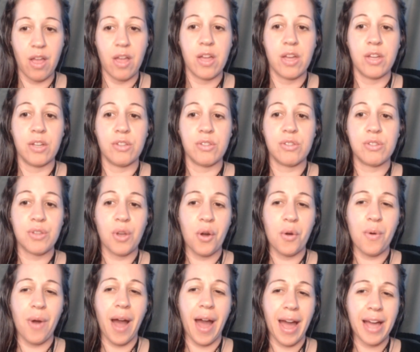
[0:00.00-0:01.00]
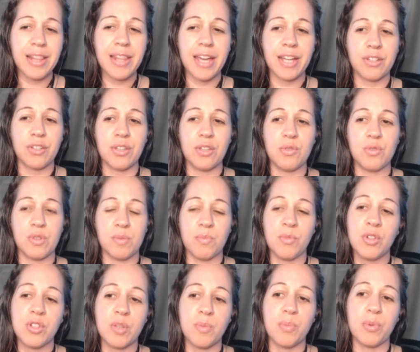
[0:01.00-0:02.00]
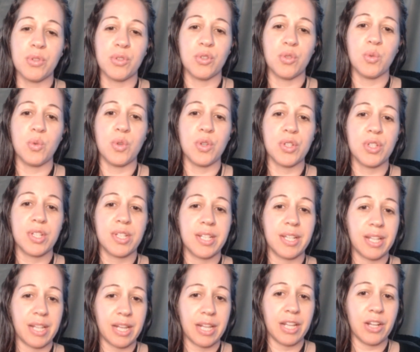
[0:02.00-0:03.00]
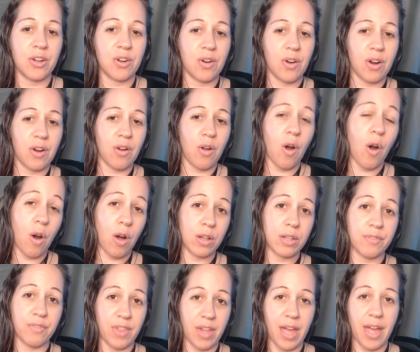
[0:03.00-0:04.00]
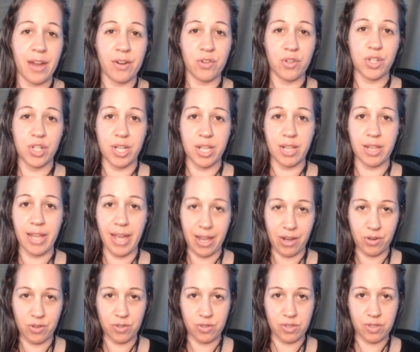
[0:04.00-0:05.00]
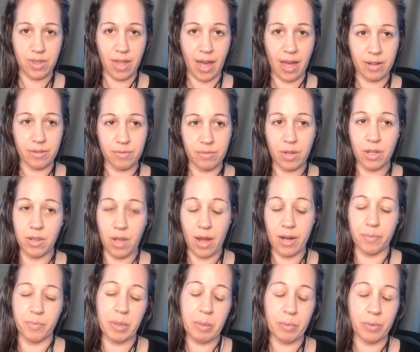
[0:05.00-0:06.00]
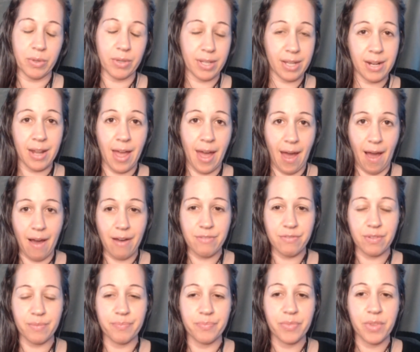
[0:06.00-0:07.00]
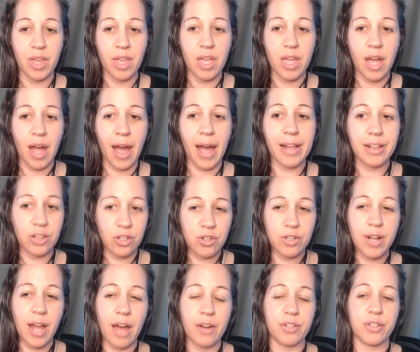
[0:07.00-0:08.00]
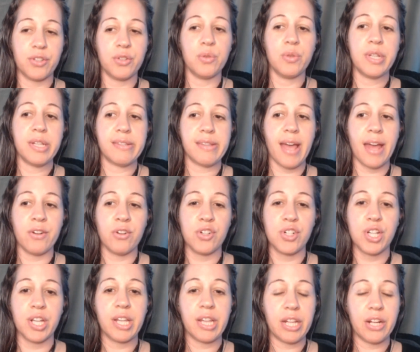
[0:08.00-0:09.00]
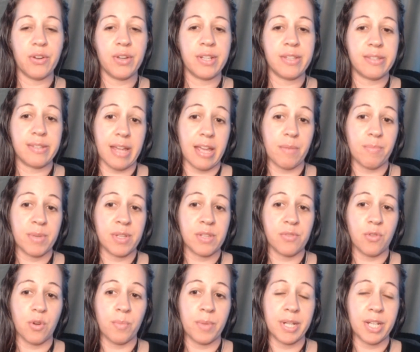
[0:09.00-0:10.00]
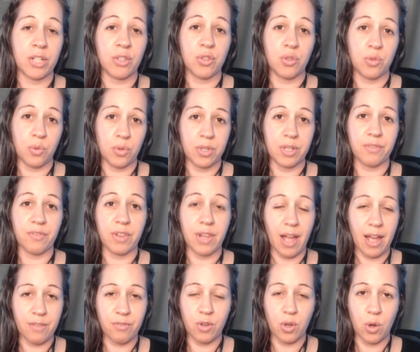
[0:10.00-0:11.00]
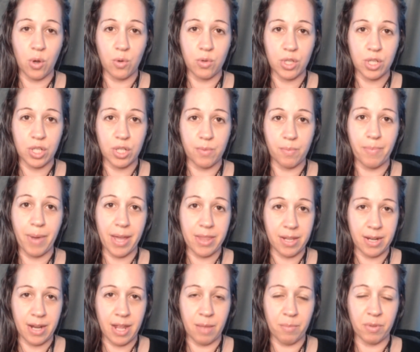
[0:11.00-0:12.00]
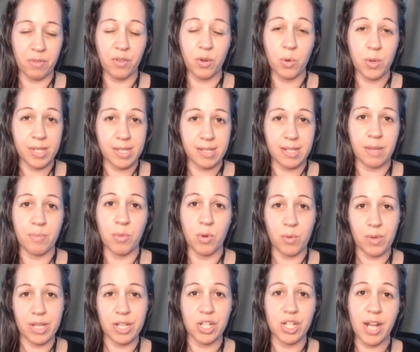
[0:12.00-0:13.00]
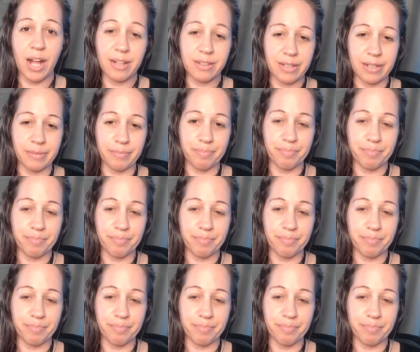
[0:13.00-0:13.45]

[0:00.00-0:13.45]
So I like to use multiple tools to clear all of the energy layers that a lot of people can have. I learned how to do these energy clearing statements from an intuitive life coach by the name of Christy Marie Sheldon.